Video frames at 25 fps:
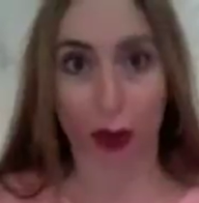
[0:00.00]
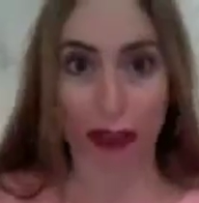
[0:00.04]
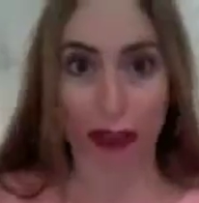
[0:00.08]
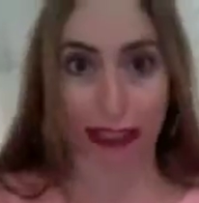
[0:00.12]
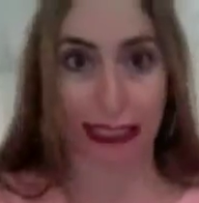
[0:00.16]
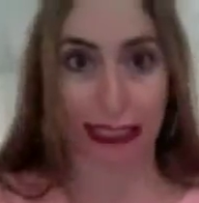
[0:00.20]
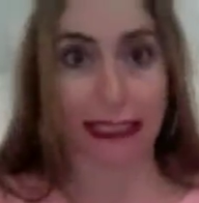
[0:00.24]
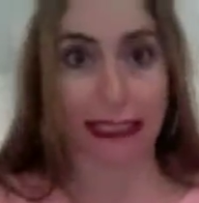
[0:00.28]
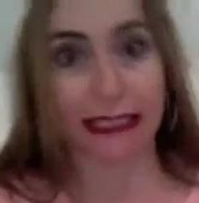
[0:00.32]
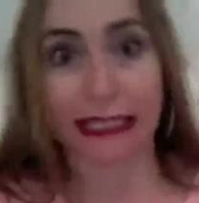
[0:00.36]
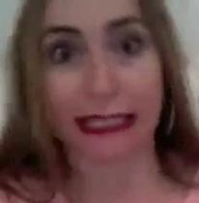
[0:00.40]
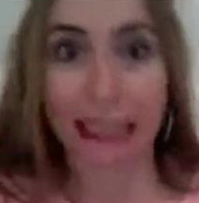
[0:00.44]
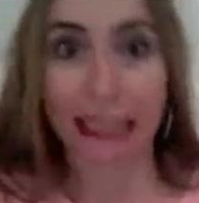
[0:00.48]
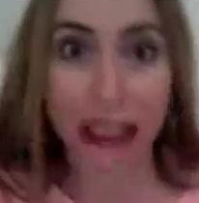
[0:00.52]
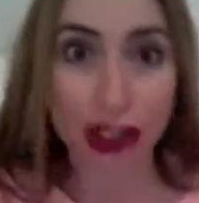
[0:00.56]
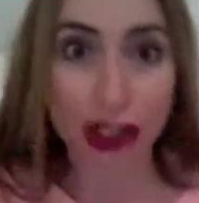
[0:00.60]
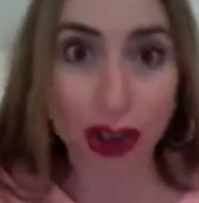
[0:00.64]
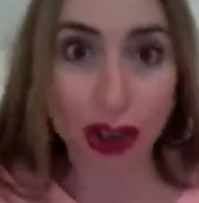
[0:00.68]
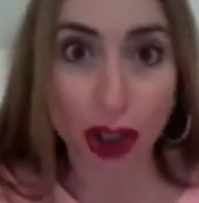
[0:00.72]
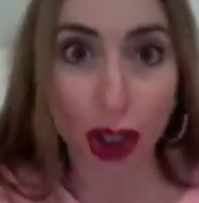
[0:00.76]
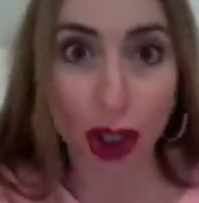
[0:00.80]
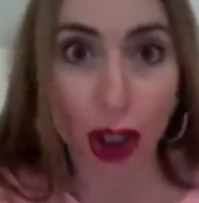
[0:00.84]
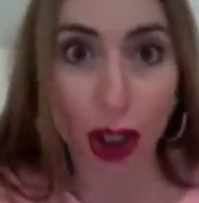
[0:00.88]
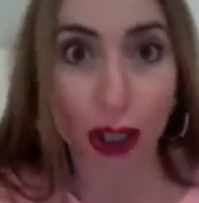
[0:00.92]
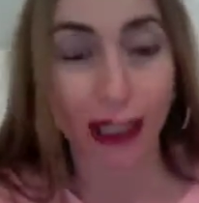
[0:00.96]
and a t
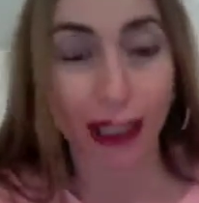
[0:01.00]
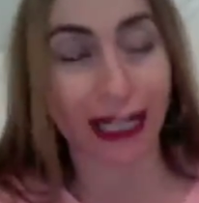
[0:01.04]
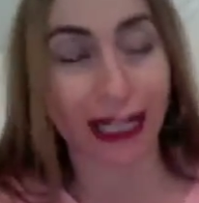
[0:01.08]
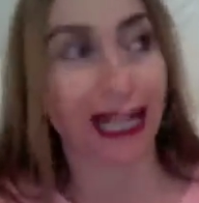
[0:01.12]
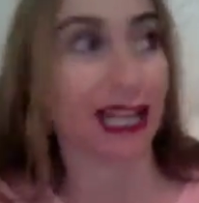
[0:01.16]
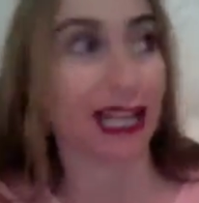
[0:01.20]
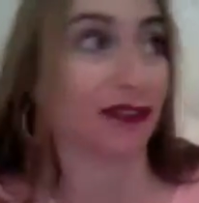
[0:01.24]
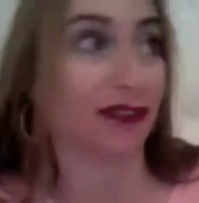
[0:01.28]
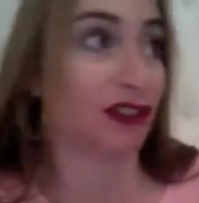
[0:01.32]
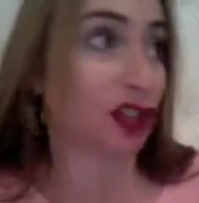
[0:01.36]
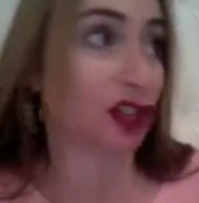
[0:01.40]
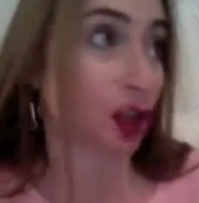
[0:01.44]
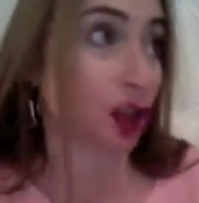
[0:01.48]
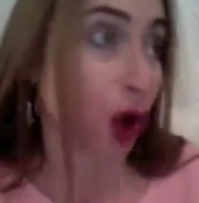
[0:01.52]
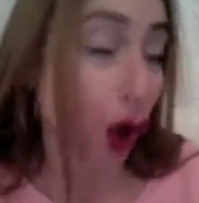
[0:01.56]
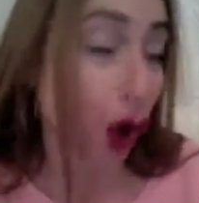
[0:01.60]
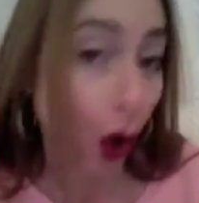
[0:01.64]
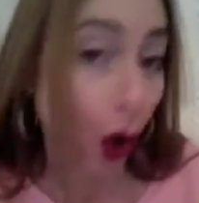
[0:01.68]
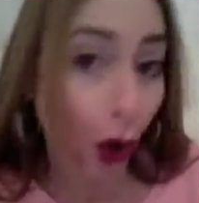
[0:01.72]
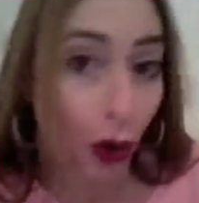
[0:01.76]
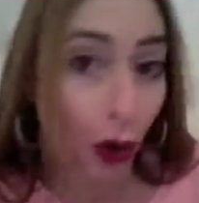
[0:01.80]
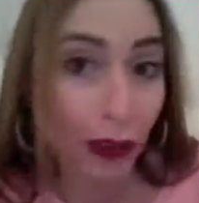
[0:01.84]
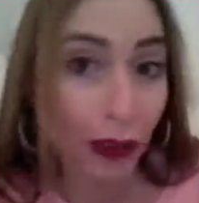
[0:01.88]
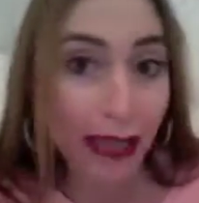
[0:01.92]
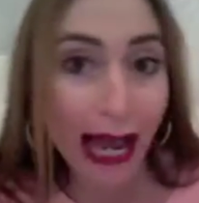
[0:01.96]
shirt. And, like, if it's
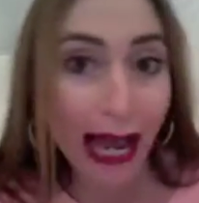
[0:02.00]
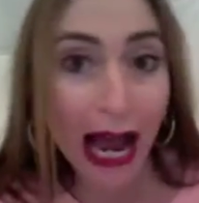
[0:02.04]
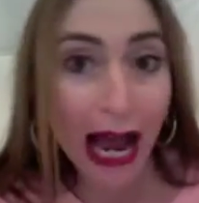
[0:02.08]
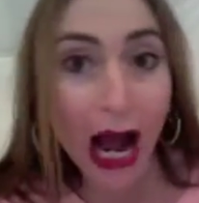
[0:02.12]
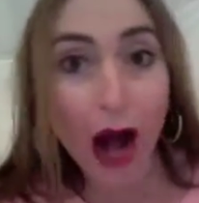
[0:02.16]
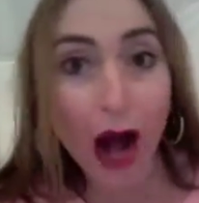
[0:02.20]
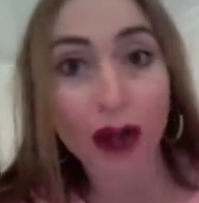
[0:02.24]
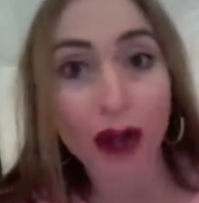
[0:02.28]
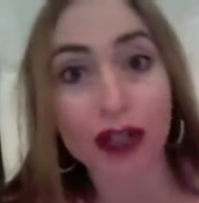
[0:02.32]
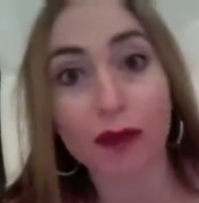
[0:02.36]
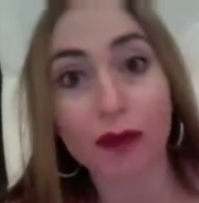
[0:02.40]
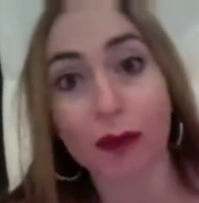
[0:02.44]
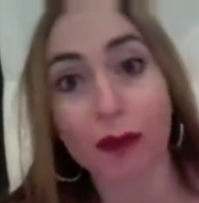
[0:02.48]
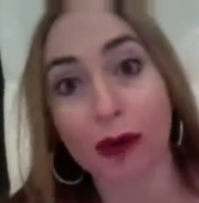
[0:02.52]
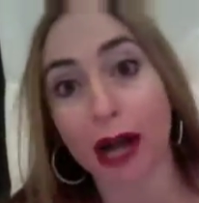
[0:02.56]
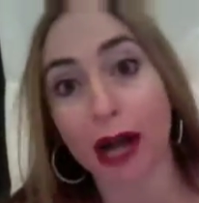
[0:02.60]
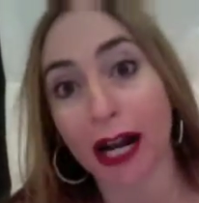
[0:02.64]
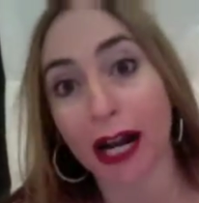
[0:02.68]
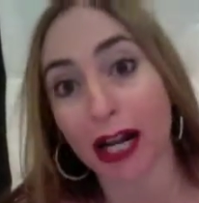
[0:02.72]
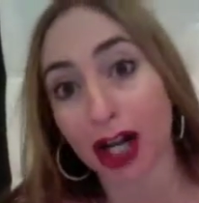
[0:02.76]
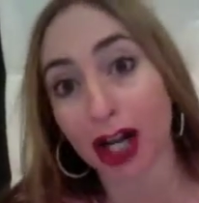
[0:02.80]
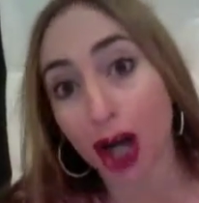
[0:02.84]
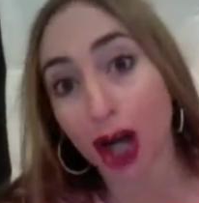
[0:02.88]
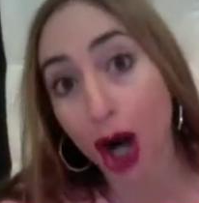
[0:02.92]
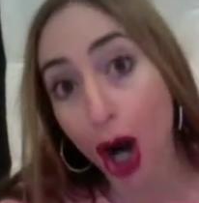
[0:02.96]
cold out, you put on
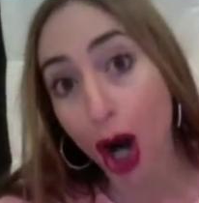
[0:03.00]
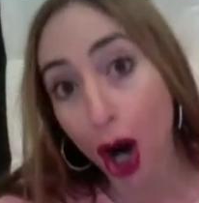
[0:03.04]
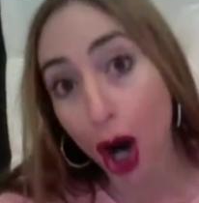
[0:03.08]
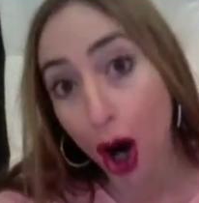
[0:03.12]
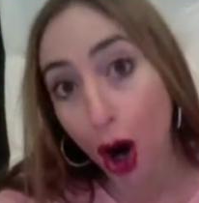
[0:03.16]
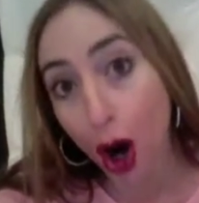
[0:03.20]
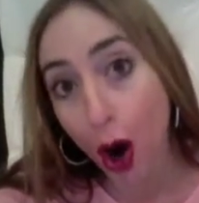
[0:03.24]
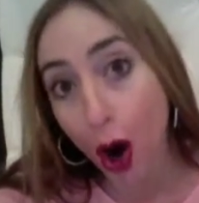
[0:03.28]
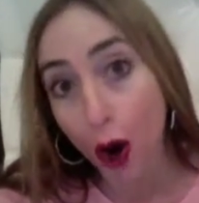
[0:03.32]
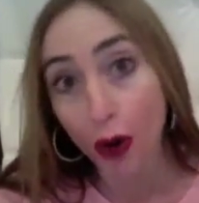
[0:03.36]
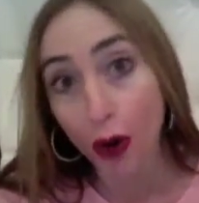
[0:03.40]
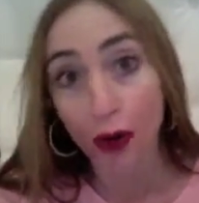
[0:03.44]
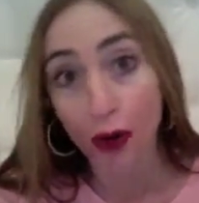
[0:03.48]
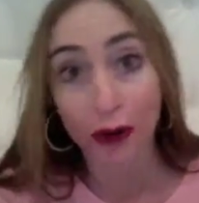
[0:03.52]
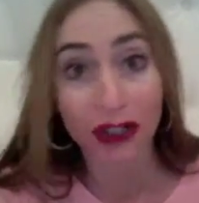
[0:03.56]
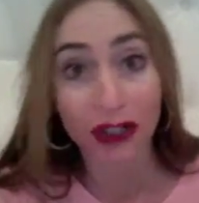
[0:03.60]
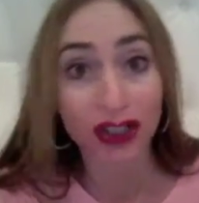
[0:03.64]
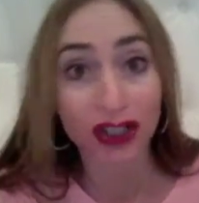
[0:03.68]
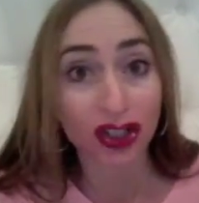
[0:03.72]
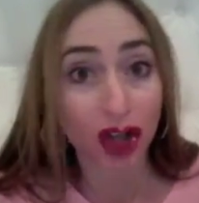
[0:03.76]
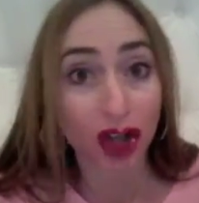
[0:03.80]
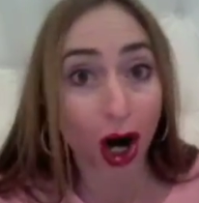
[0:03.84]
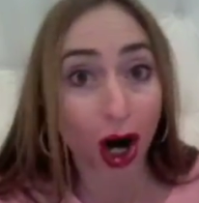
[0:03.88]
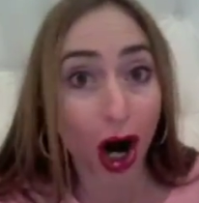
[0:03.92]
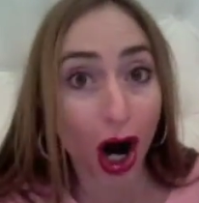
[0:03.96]
a coat or a
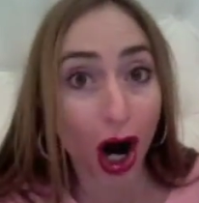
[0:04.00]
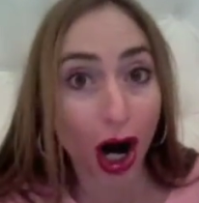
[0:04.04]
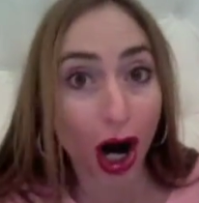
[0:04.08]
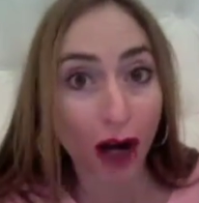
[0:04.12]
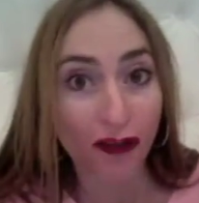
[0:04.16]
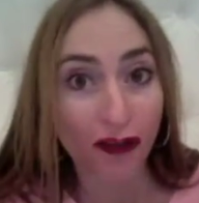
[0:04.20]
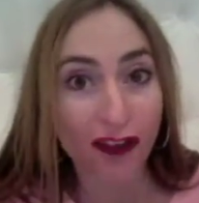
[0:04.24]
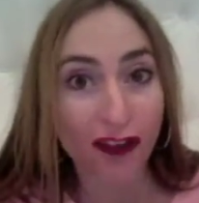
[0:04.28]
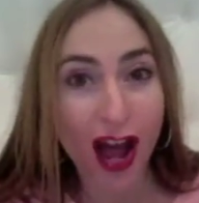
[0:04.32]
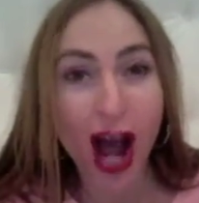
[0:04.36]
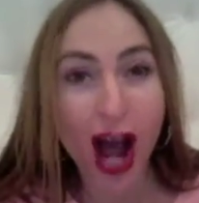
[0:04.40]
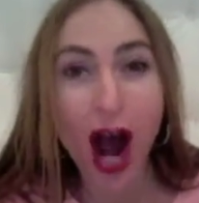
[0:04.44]
scarf.